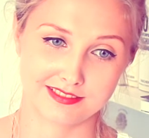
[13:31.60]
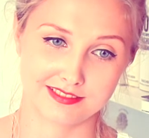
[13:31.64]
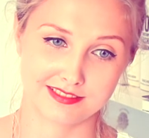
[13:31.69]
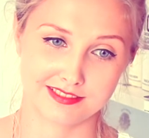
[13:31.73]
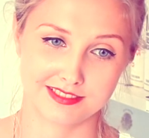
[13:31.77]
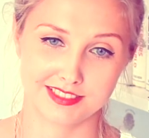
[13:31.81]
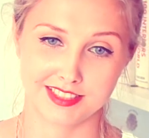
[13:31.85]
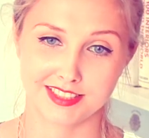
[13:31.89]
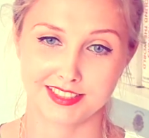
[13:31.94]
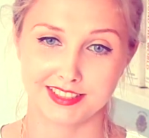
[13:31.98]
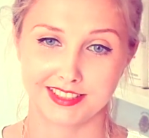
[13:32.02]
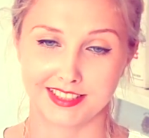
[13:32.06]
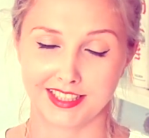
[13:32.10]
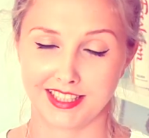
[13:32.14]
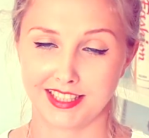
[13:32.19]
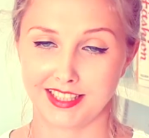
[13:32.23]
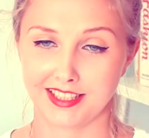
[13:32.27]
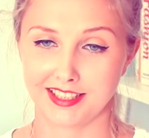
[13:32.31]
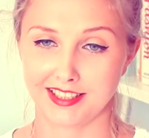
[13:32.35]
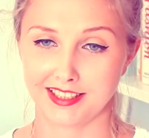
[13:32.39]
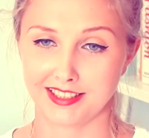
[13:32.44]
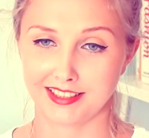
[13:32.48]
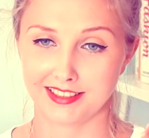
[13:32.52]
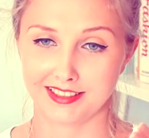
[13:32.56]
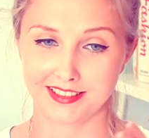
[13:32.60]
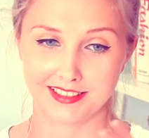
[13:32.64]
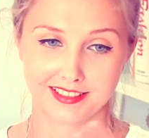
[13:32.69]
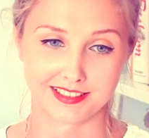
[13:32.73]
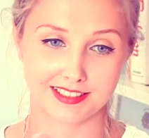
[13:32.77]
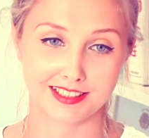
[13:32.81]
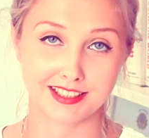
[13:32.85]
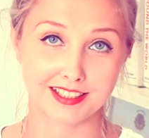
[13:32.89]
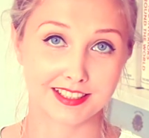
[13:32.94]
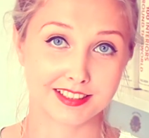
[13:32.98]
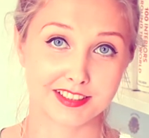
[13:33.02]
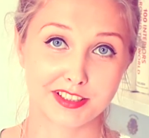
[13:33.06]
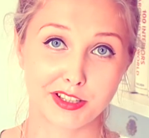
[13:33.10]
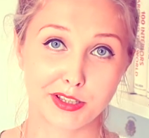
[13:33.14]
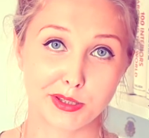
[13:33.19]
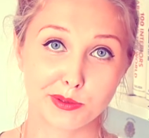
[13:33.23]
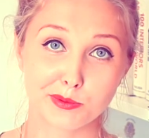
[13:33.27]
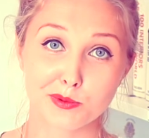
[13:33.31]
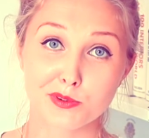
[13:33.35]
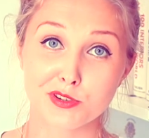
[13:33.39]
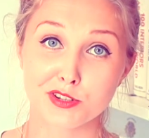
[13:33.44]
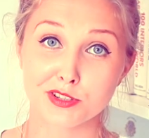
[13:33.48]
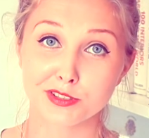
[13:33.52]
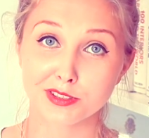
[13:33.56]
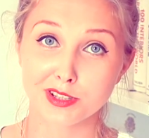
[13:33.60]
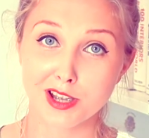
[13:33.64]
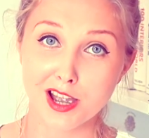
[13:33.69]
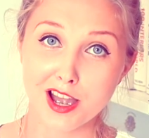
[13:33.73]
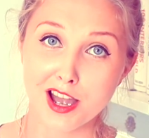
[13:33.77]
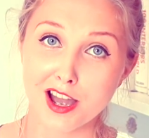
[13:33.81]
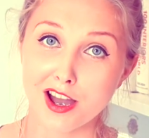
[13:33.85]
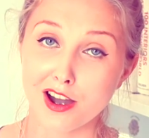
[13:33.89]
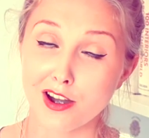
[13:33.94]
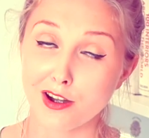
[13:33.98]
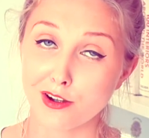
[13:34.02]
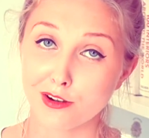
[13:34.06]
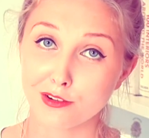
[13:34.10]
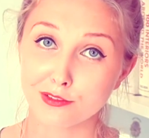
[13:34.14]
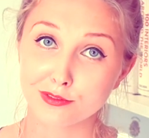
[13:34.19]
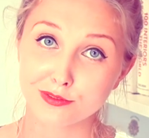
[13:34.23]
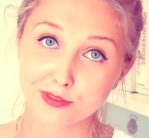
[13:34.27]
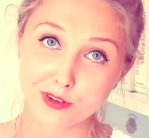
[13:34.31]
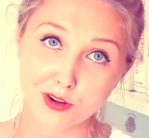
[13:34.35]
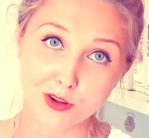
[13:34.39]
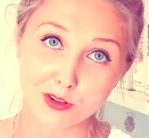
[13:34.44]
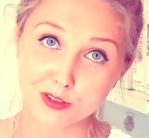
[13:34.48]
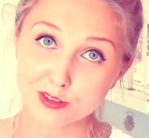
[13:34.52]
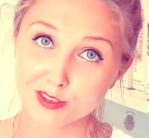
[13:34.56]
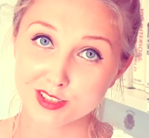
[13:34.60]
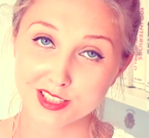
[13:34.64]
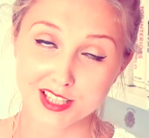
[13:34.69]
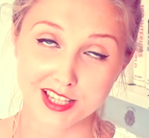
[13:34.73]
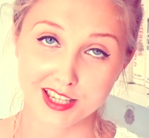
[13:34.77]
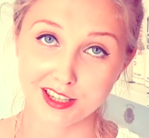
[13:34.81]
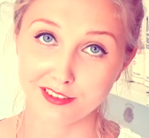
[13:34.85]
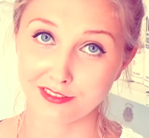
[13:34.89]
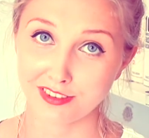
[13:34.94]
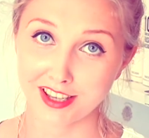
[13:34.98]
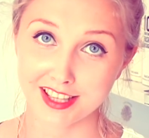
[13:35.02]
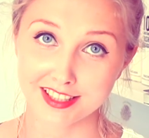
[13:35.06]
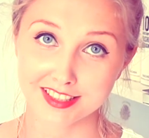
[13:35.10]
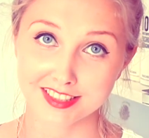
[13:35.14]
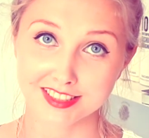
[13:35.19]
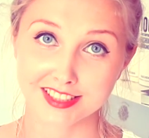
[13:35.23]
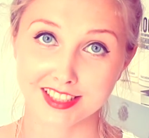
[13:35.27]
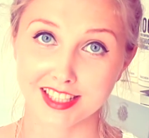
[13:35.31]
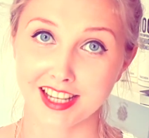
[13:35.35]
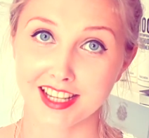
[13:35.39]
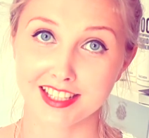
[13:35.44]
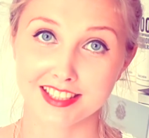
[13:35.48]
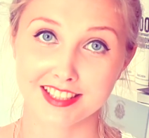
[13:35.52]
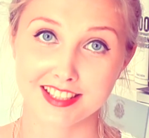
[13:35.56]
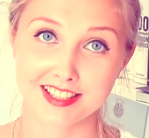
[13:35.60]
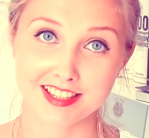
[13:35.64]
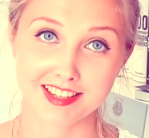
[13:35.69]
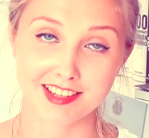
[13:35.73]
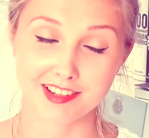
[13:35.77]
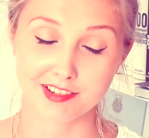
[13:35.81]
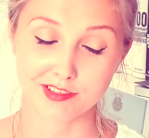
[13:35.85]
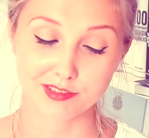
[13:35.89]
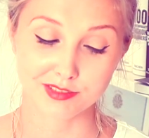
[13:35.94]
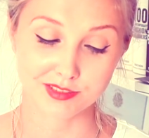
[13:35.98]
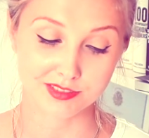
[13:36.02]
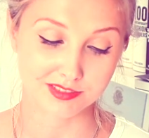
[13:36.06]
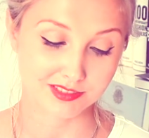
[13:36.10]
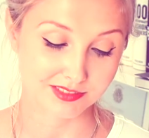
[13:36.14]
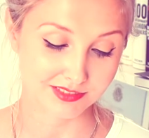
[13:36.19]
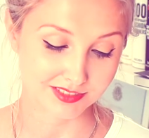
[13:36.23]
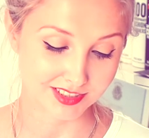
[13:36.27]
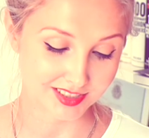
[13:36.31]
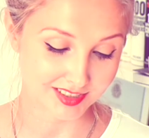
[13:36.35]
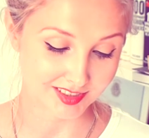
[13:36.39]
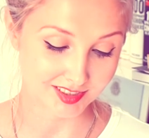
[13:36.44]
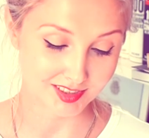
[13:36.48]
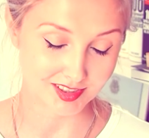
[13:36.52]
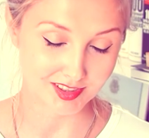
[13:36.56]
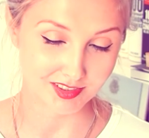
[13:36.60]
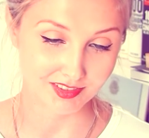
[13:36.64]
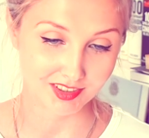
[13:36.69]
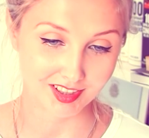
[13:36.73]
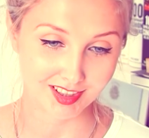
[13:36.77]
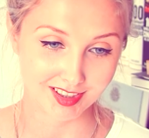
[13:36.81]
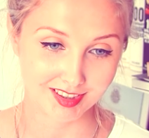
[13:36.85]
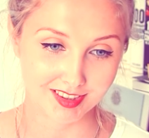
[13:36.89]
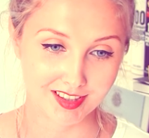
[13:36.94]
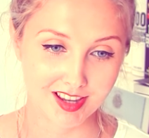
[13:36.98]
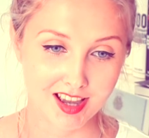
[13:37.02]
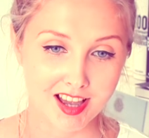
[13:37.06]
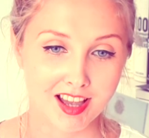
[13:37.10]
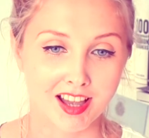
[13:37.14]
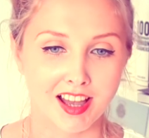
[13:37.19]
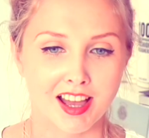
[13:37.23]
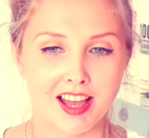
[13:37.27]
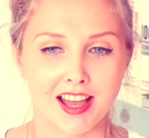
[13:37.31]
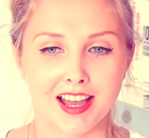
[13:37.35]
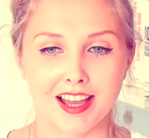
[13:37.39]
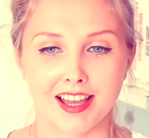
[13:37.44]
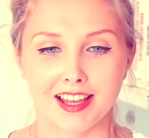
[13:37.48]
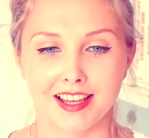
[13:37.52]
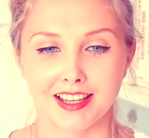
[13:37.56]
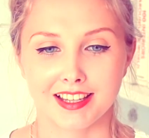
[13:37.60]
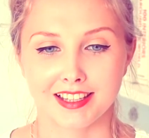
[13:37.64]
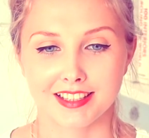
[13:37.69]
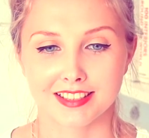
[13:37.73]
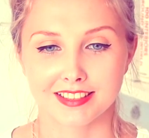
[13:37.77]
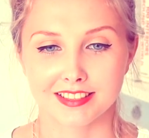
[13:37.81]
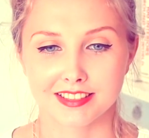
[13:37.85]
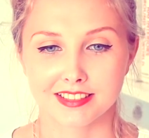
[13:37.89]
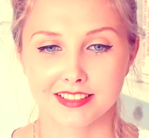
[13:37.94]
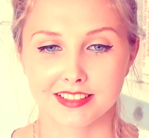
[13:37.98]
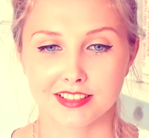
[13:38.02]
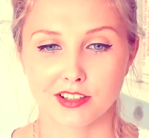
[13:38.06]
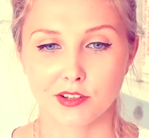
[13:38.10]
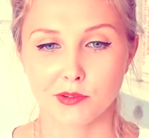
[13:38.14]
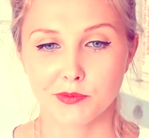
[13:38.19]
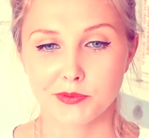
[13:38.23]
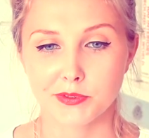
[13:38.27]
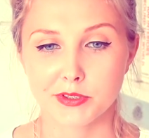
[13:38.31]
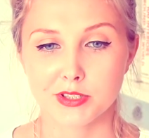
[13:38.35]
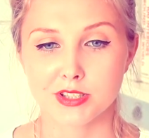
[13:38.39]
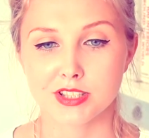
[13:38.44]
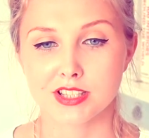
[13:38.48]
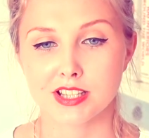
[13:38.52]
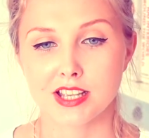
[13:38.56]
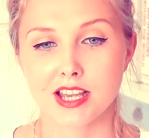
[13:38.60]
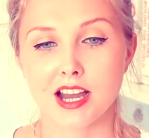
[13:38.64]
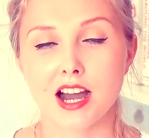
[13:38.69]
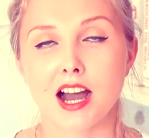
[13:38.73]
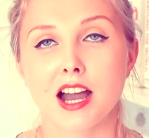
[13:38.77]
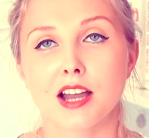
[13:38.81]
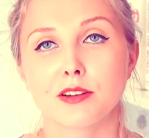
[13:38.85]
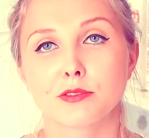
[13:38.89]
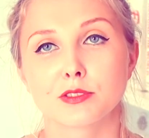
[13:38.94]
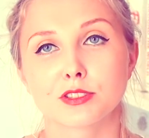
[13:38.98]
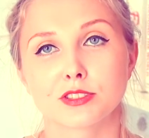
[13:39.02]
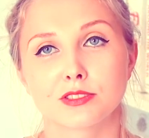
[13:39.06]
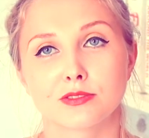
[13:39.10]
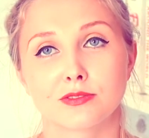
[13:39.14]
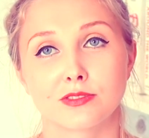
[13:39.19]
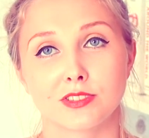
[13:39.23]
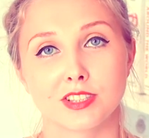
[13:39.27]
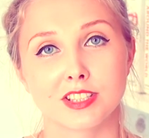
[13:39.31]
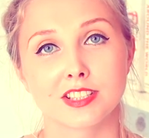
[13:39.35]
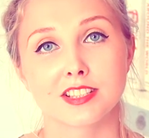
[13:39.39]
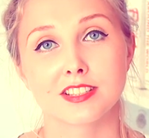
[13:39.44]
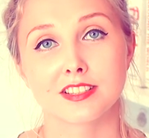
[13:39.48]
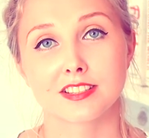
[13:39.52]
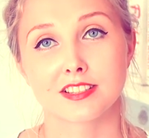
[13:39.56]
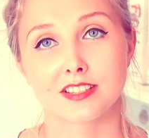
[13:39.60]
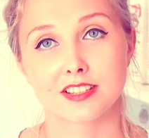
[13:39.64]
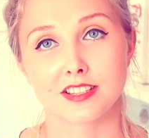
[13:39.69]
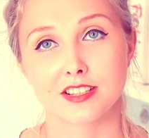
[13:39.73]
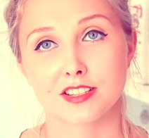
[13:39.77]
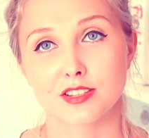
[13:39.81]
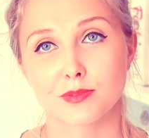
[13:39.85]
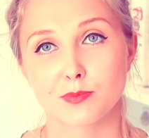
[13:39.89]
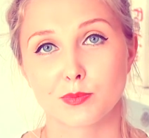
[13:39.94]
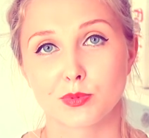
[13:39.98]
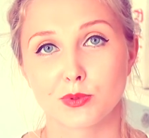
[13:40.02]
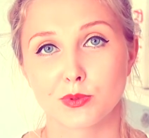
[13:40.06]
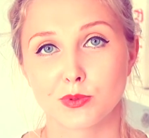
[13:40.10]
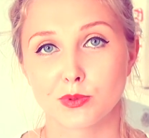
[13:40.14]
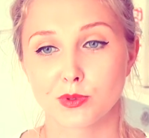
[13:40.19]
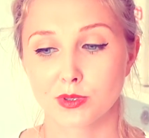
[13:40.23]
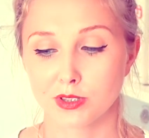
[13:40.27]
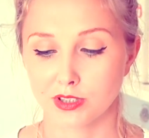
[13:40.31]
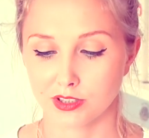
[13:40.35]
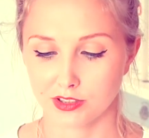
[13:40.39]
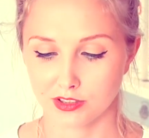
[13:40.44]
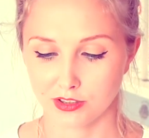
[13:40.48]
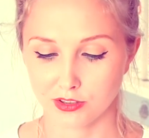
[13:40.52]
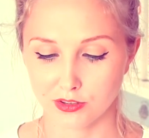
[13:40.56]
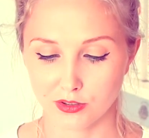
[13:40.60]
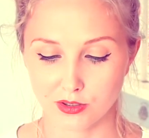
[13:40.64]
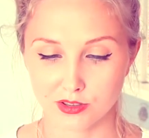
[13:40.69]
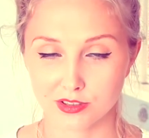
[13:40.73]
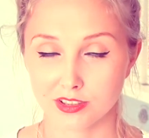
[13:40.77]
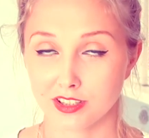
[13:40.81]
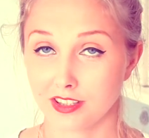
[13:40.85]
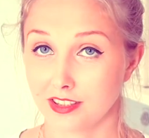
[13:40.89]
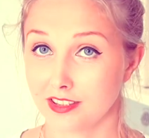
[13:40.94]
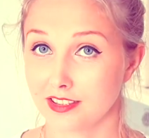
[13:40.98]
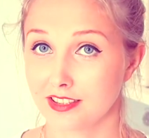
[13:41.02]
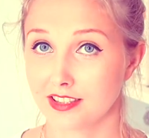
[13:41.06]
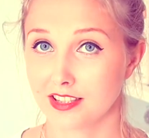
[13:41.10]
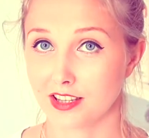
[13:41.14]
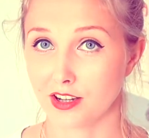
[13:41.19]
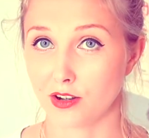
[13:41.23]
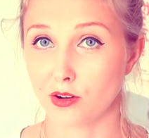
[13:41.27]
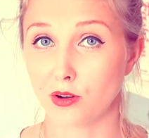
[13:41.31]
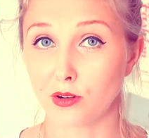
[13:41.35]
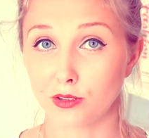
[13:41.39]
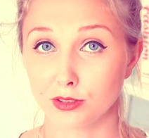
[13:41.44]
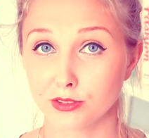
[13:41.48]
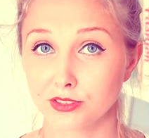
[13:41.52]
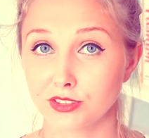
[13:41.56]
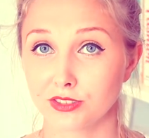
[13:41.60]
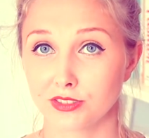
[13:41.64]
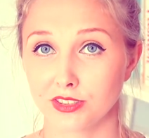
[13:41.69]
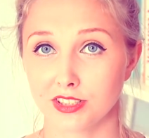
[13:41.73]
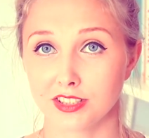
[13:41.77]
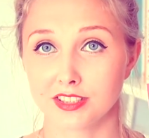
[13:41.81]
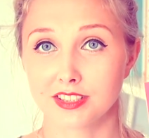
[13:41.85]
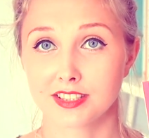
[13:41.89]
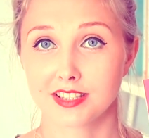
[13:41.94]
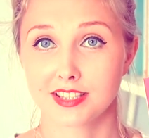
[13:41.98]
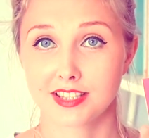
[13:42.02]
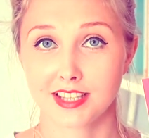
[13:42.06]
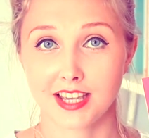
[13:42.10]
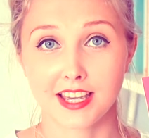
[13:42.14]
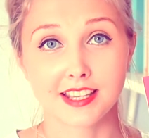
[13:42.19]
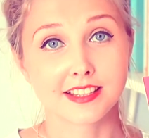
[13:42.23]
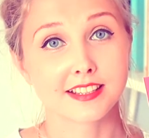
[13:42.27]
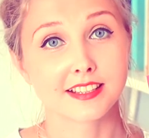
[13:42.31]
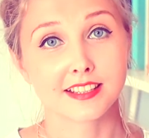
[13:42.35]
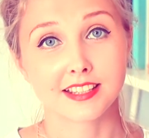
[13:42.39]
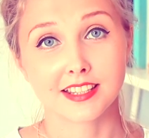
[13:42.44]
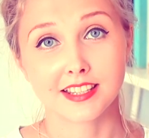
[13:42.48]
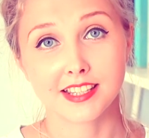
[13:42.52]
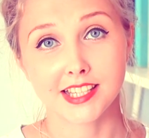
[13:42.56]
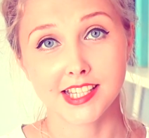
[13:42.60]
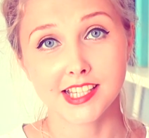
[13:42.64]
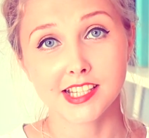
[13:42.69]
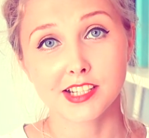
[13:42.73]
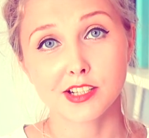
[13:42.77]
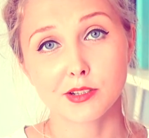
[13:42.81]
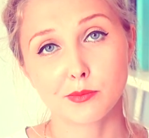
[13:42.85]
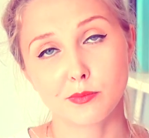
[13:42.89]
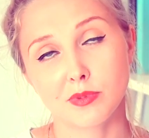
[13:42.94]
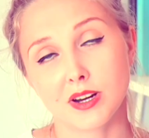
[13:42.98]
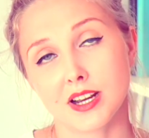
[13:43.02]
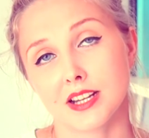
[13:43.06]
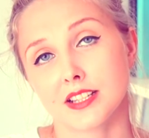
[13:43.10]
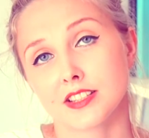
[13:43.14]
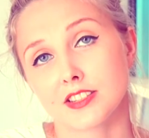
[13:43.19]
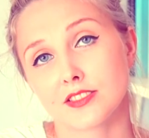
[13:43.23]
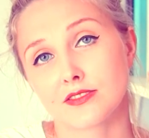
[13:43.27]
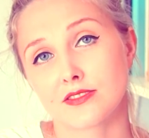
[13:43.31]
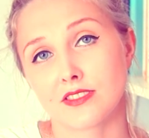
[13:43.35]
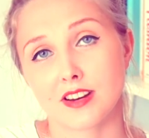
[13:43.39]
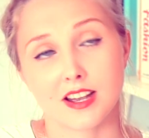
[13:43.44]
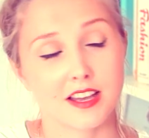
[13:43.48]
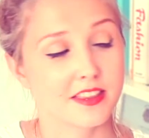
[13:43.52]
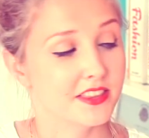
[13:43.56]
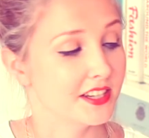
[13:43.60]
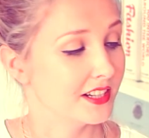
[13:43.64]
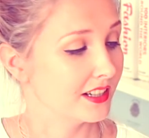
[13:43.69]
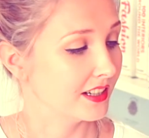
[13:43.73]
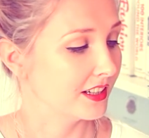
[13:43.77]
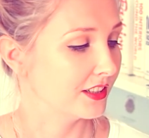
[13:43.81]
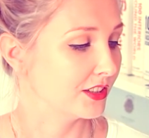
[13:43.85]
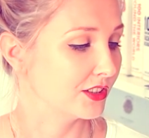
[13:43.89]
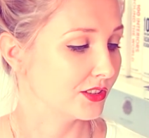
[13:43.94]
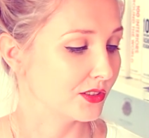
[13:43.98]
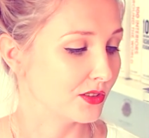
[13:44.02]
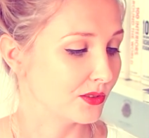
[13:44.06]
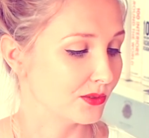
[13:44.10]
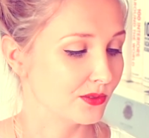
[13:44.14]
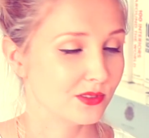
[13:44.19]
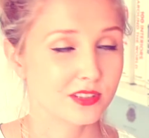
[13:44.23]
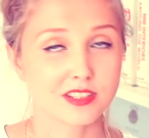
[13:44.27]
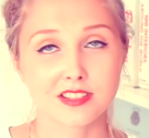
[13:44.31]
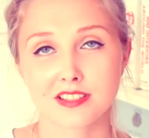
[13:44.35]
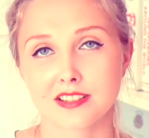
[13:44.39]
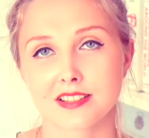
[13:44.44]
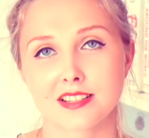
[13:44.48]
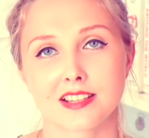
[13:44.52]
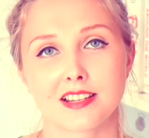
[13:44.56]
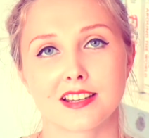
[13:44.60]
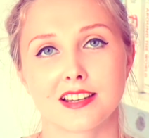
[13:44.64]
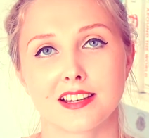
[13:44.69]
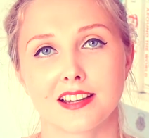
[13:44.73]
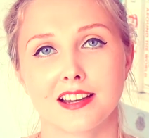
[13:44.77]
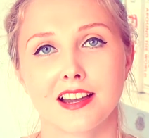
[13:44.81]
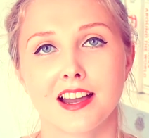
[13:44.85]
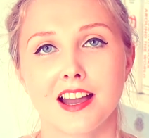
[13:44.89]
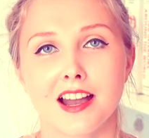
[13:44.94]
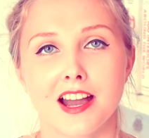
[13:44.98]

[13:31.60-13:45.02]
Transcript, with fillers: the conclusion of all the events I see on the screen. And obviously, I was reading this book not in the order it's stated here, but rather, you know, in the